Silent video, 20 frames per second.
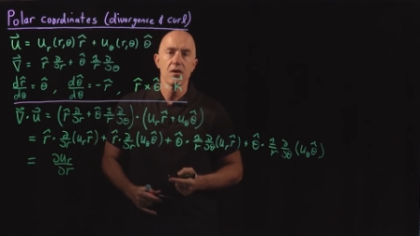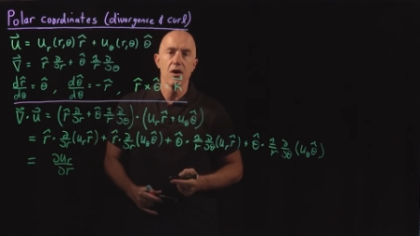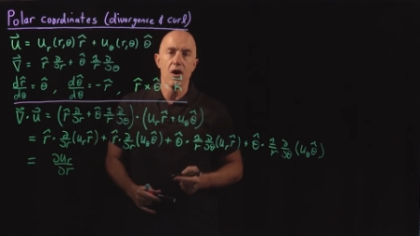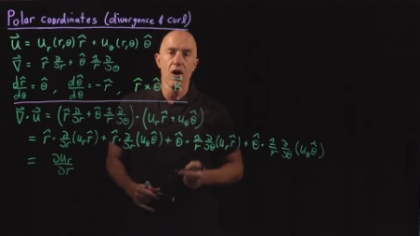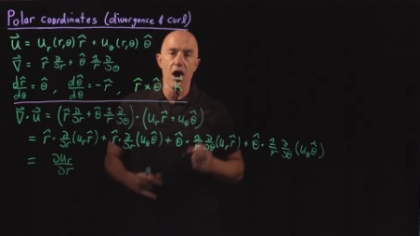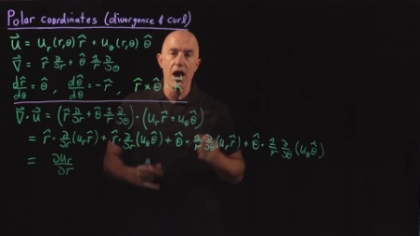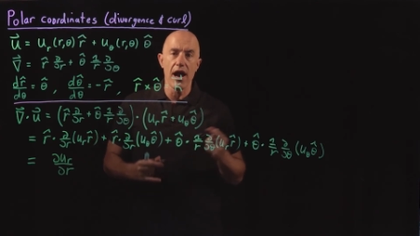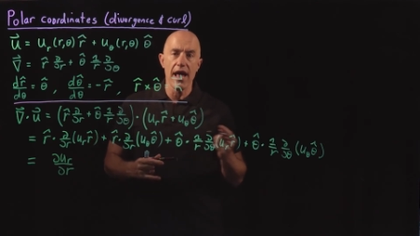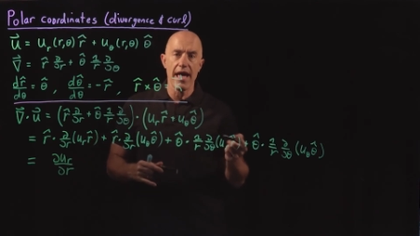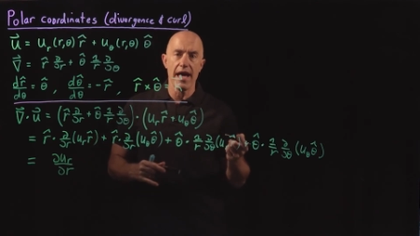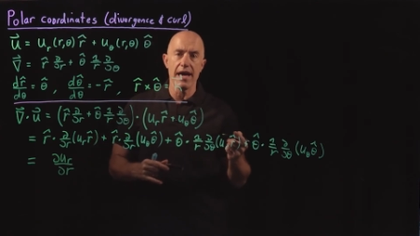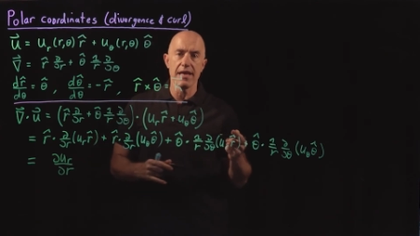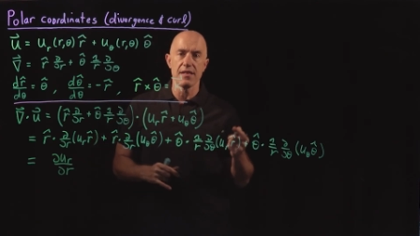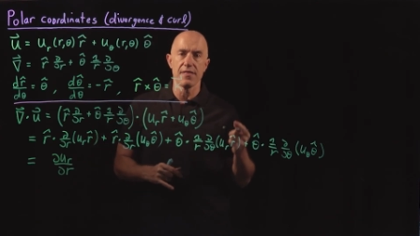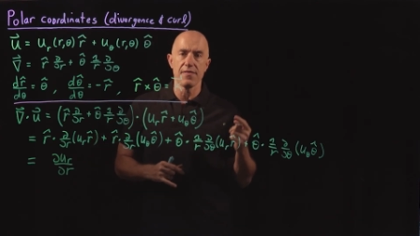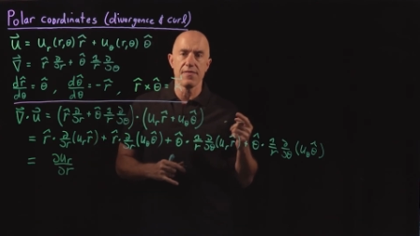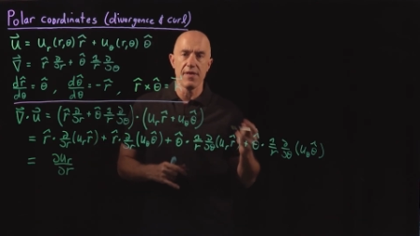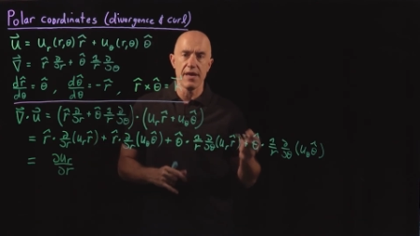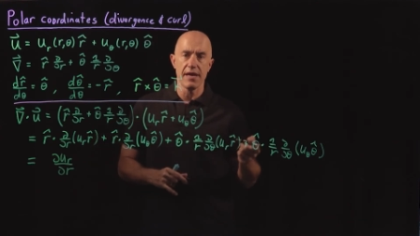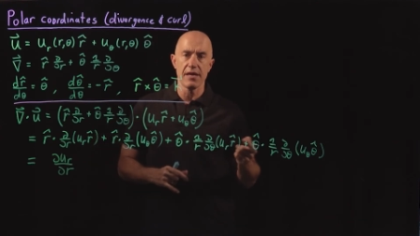R hat
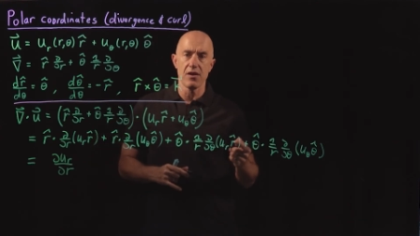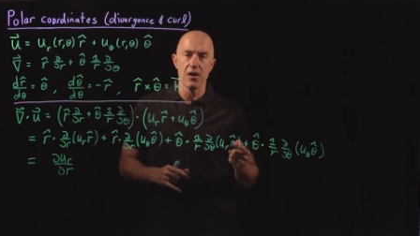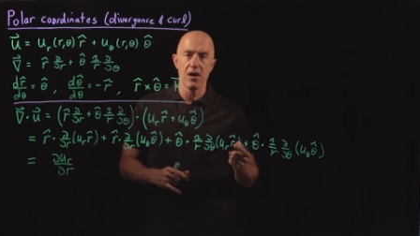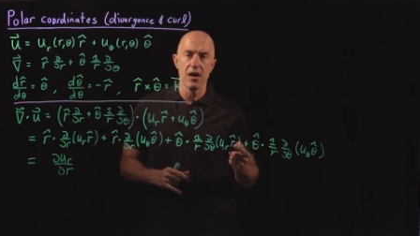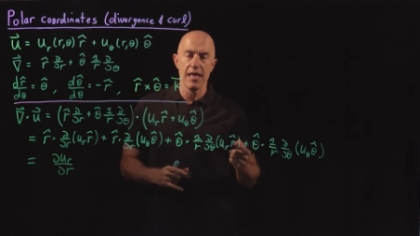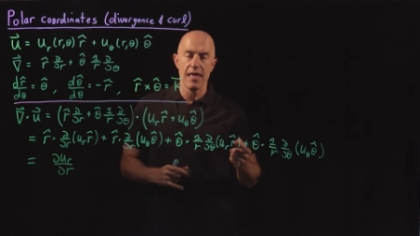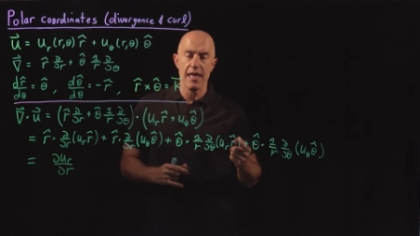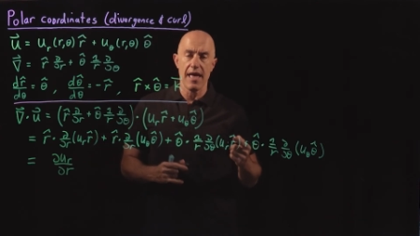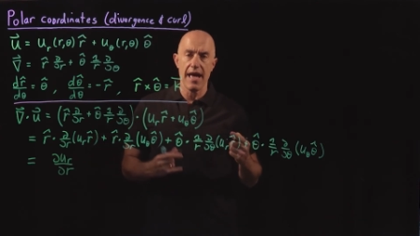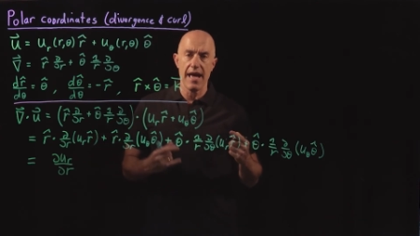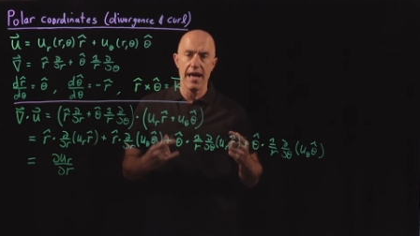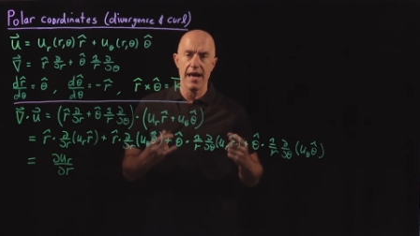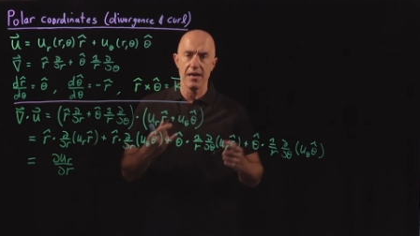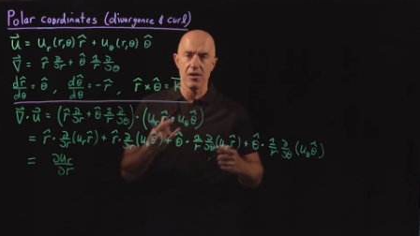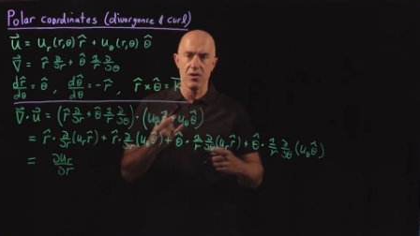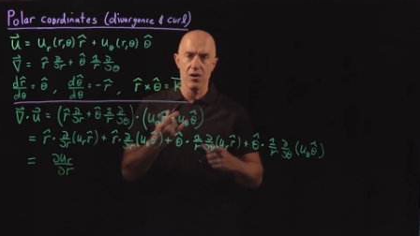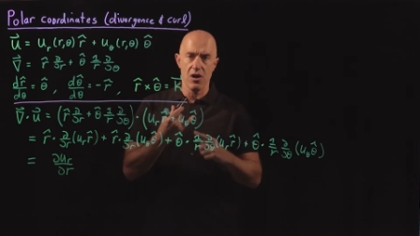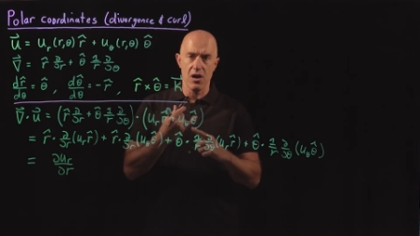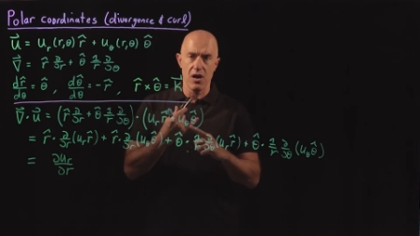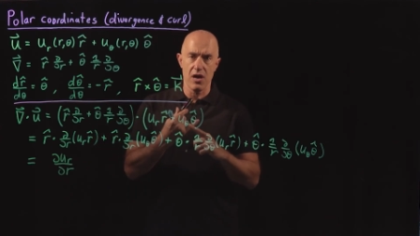and theta hat
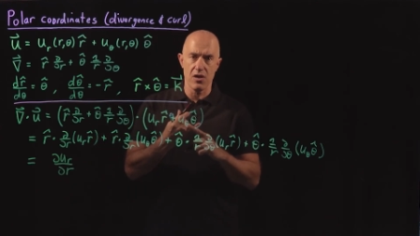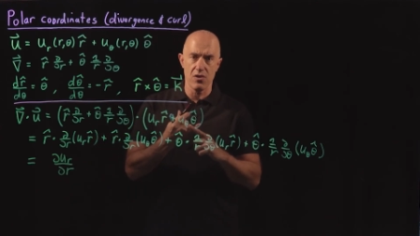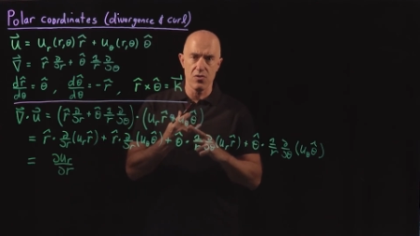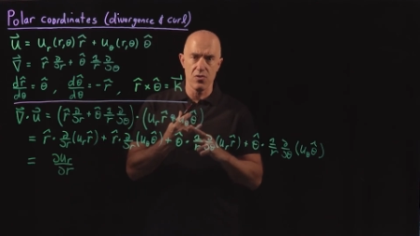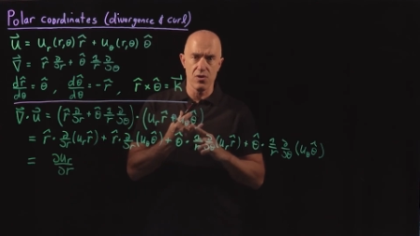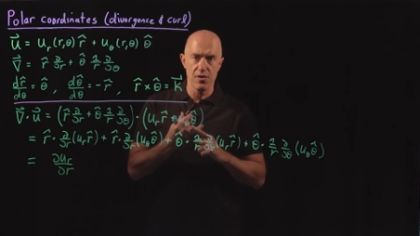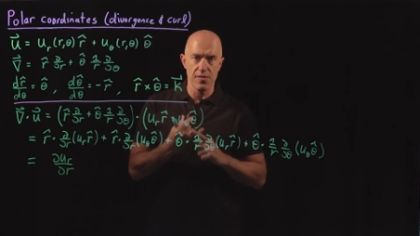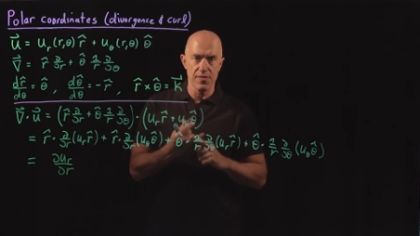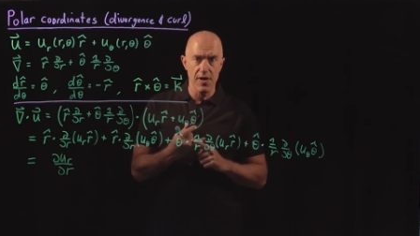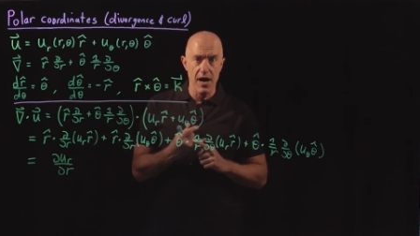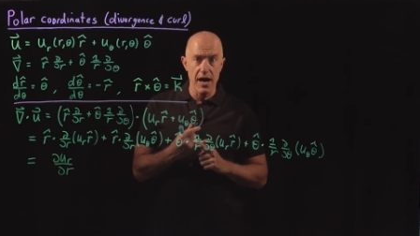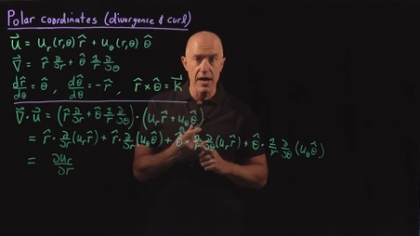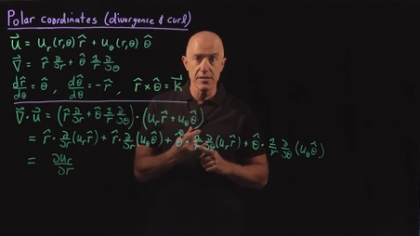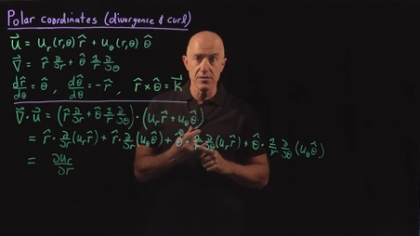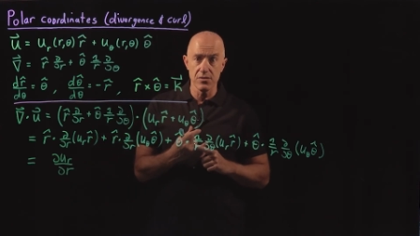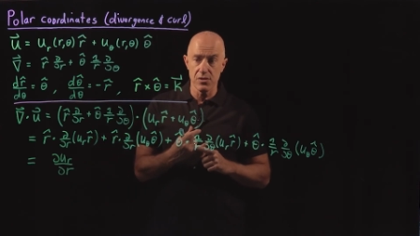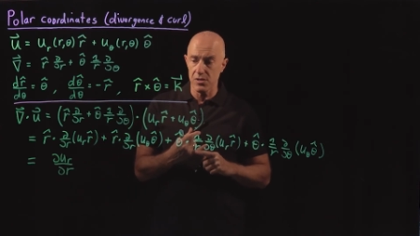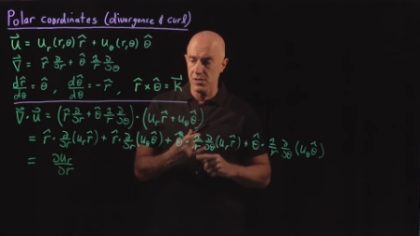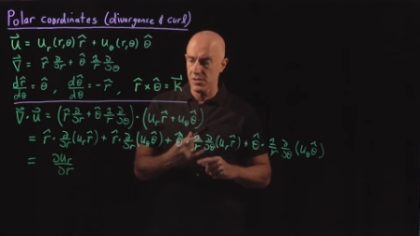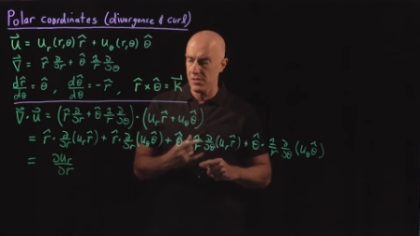are
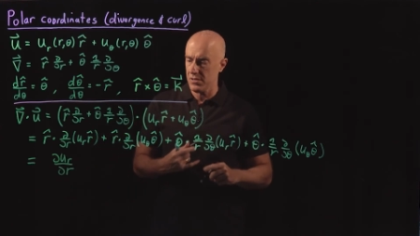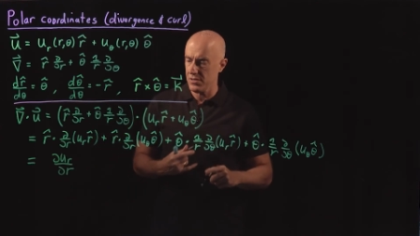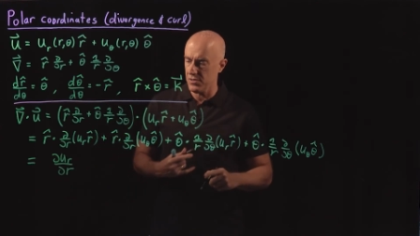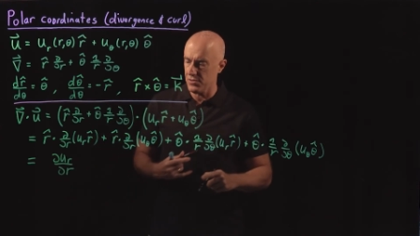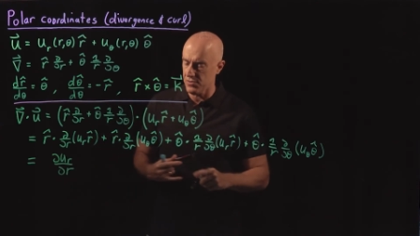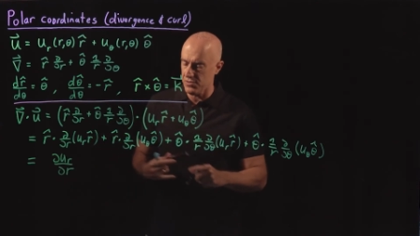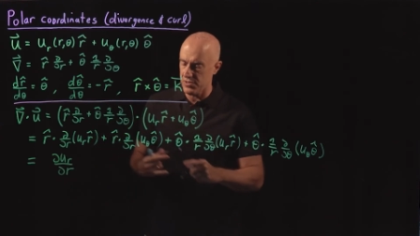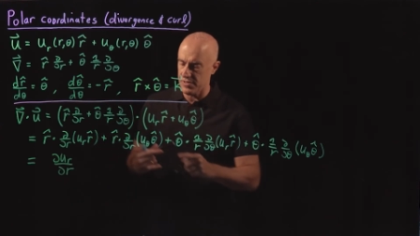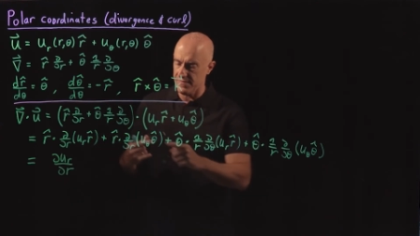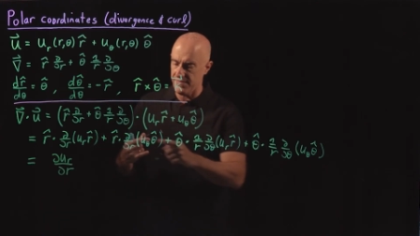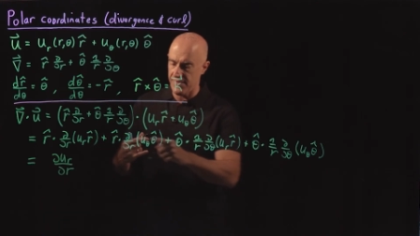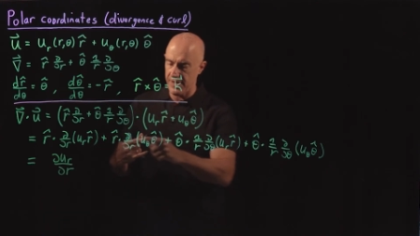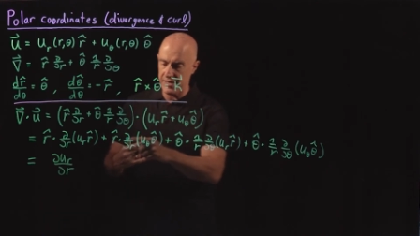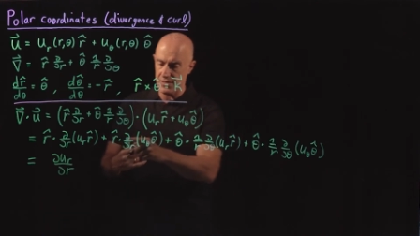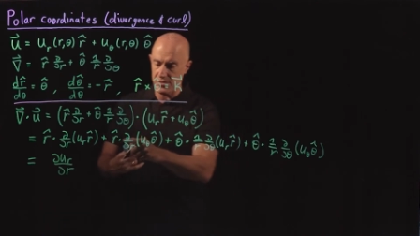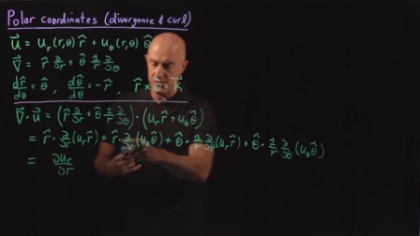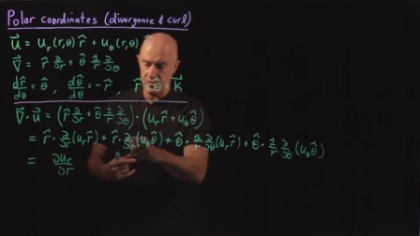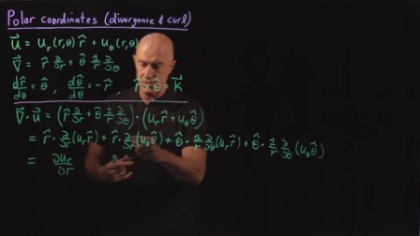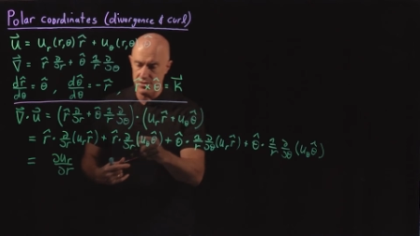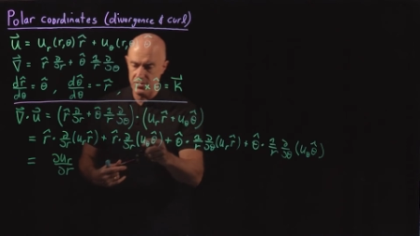orthogonal unit
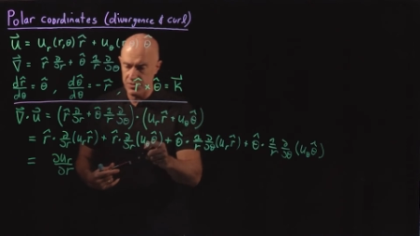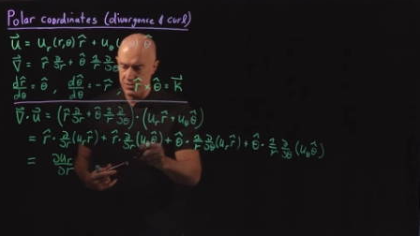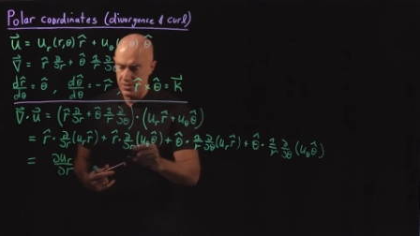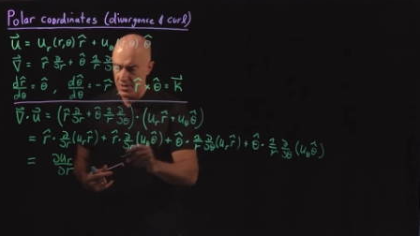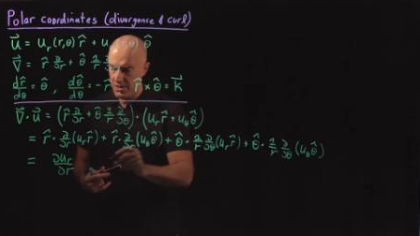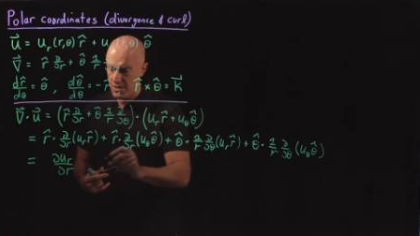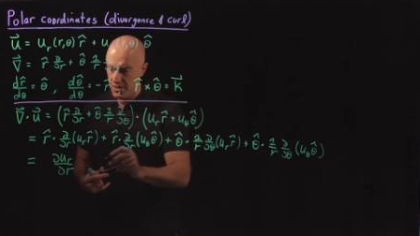vectors.